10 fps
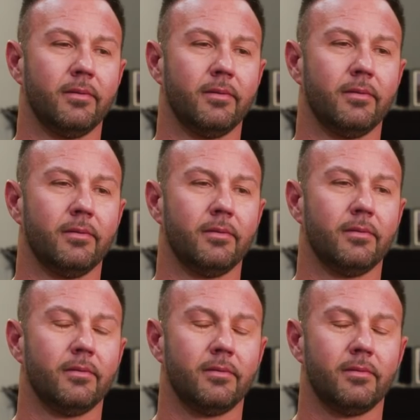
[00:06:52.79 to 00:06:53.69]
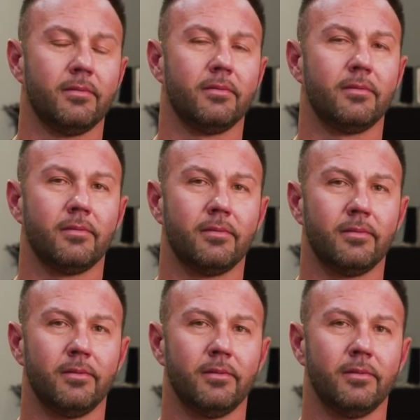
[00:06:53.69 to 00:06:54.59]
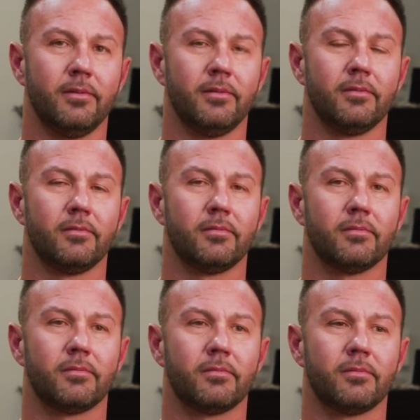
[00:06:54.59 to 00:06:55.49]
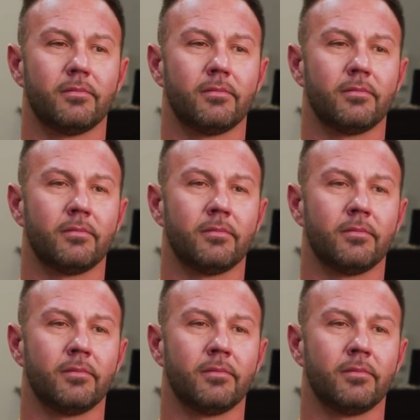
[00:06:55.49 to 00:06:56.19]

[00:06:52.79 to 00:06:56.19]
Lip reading: (silent)